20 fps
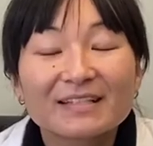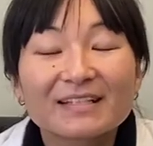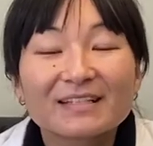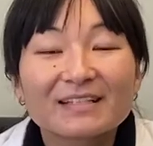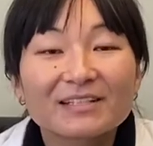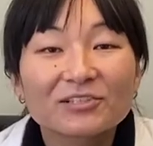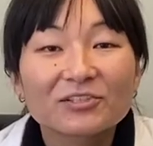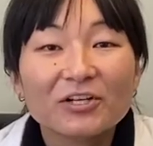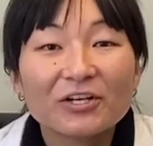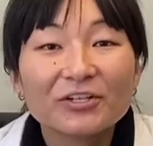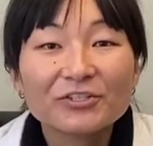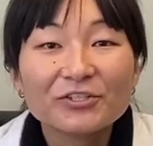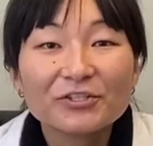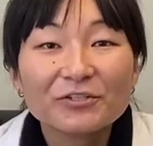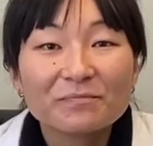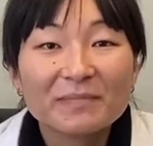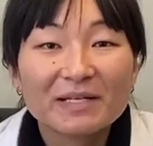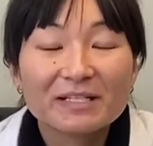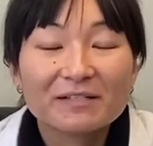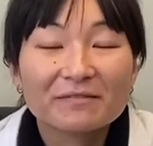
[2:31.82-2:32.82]
The
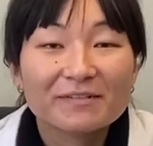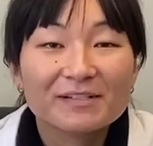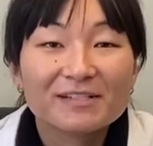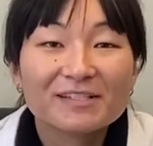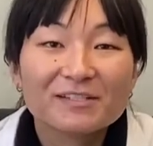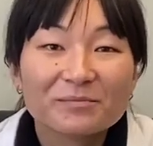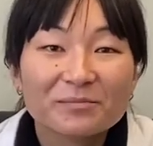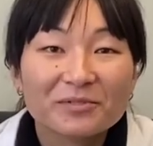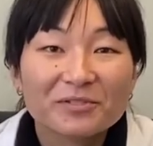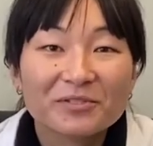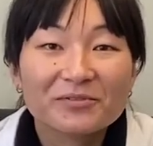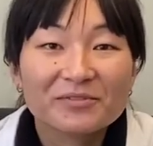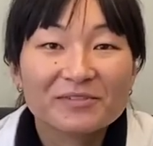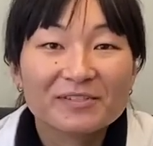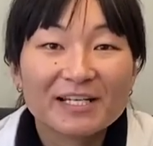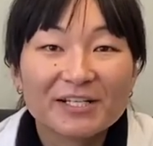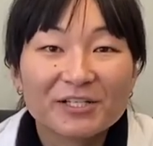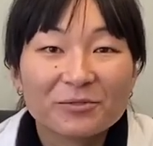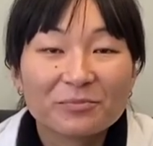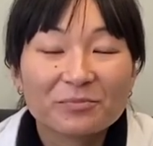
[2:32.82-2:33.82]
long-term benefits of balloon
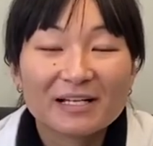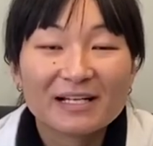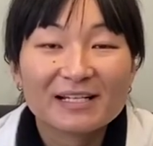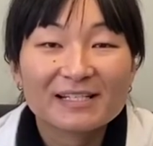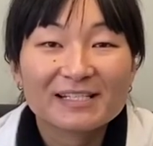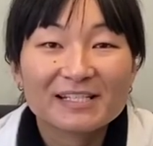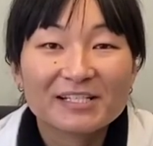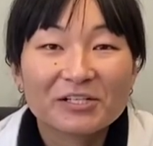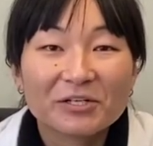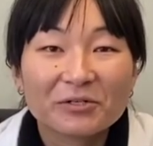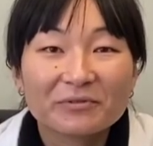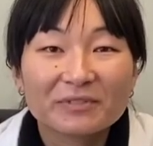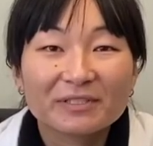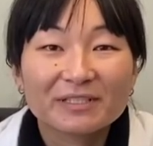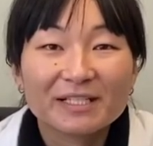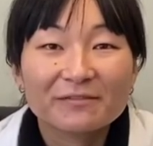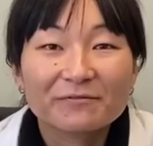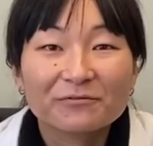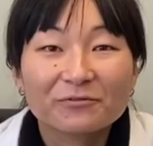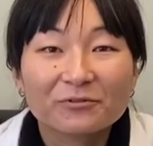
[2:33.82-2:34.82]
sinuplasty are
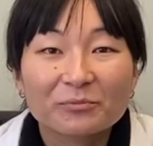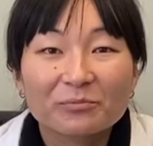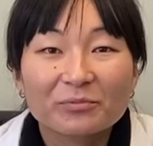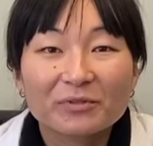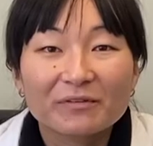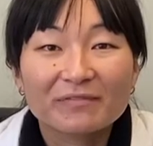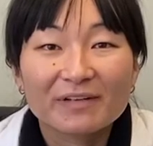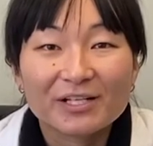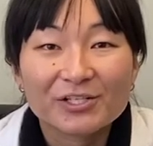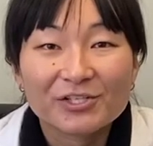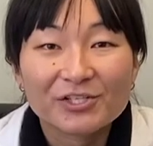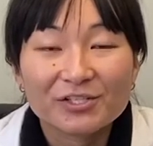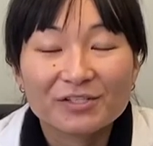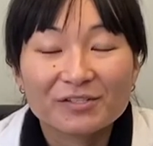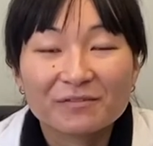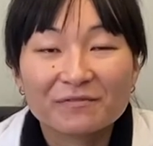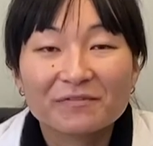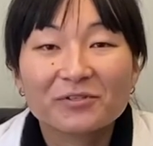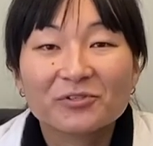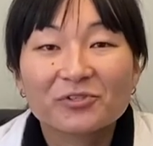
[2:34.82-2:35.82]
really for prevention
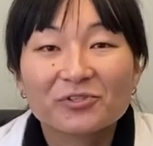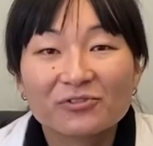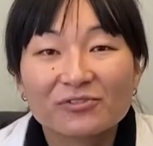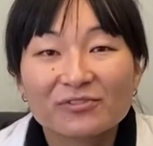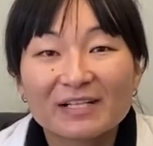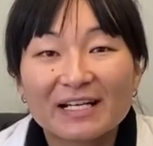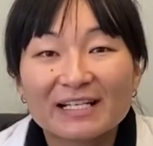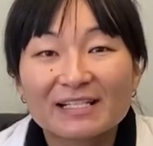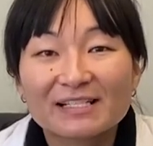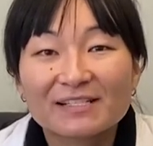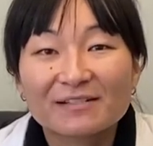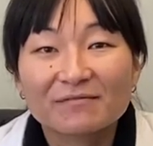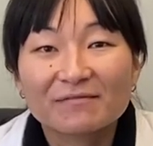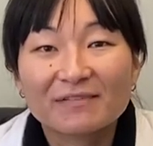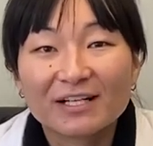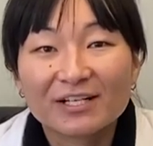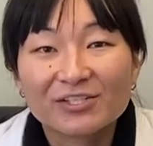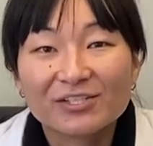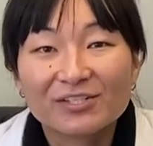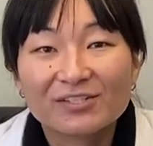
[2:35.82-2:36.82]
of future sinus
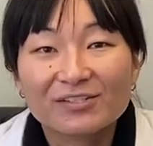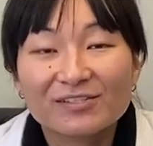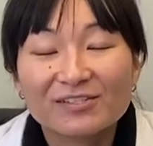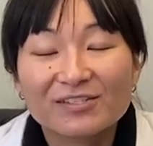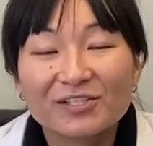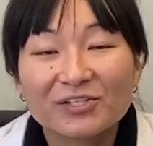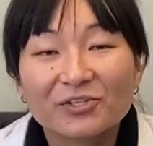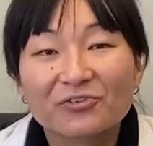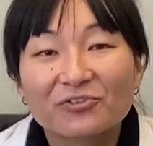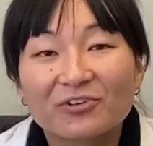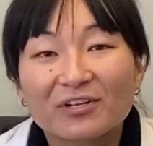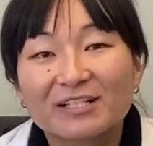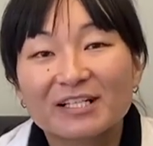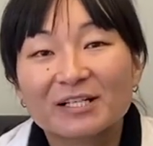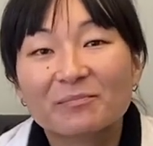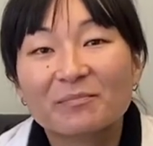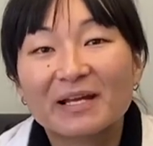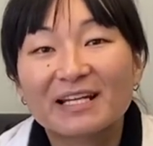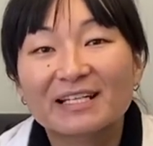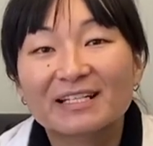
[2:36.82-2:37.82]
infections and chronic
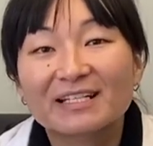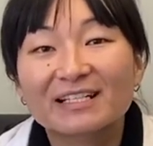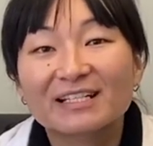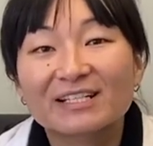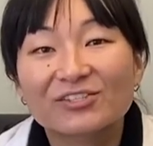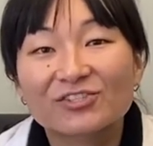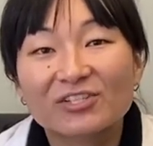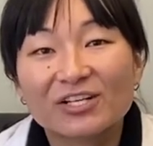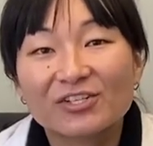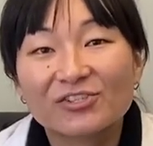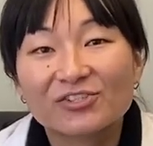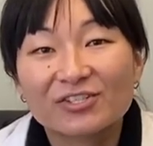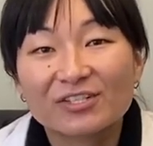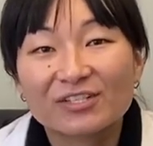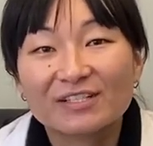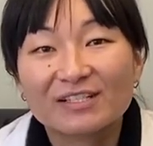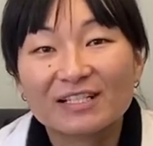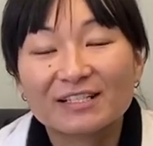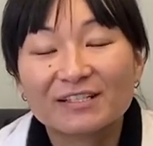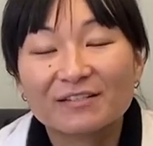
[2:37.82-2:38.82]
pain and
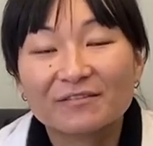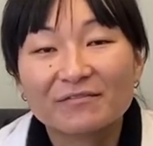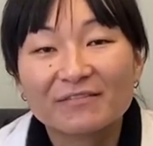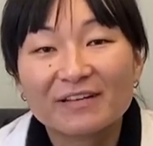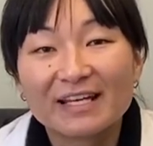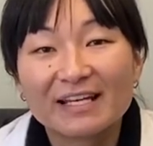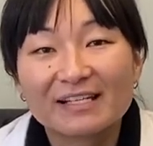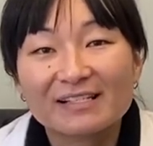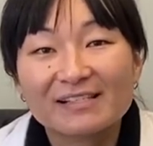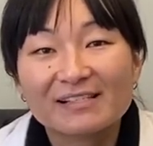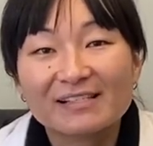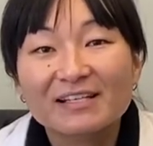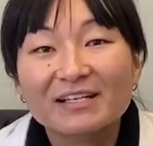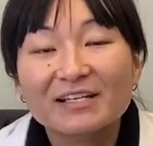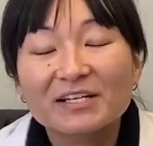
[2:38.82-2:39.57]
congestion in the face.